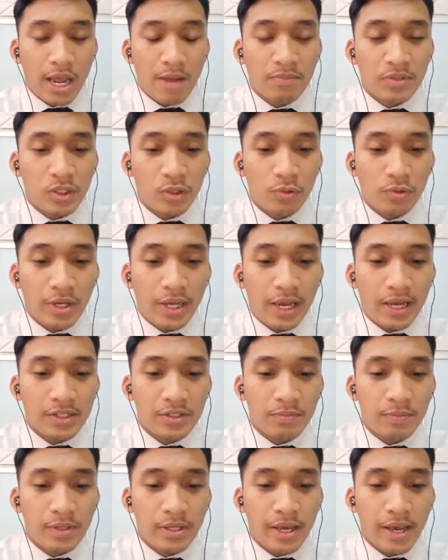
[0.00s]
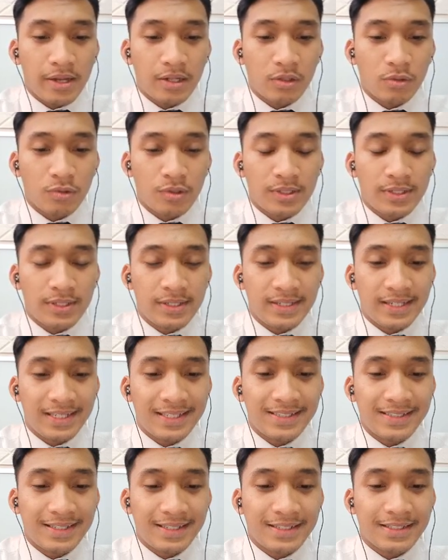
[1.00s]
MCU
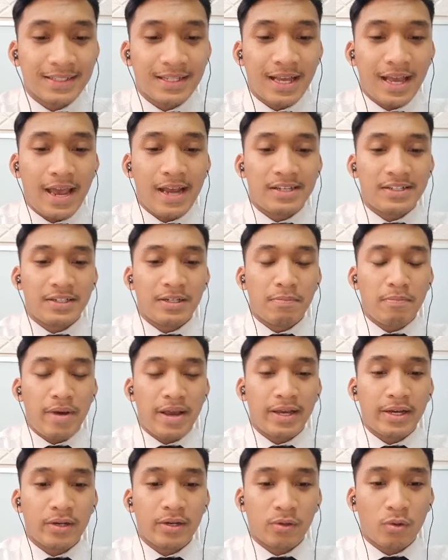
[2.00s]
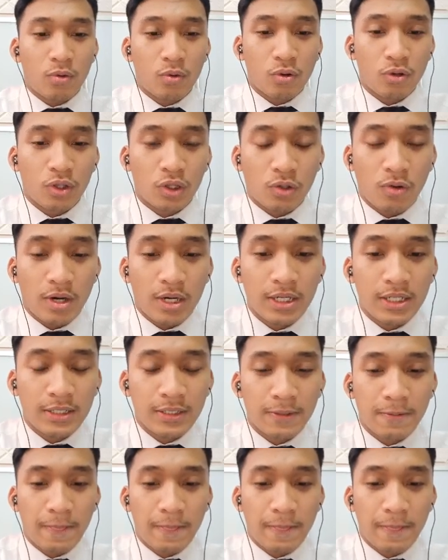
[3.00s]
ESP8266 as the microcontroller,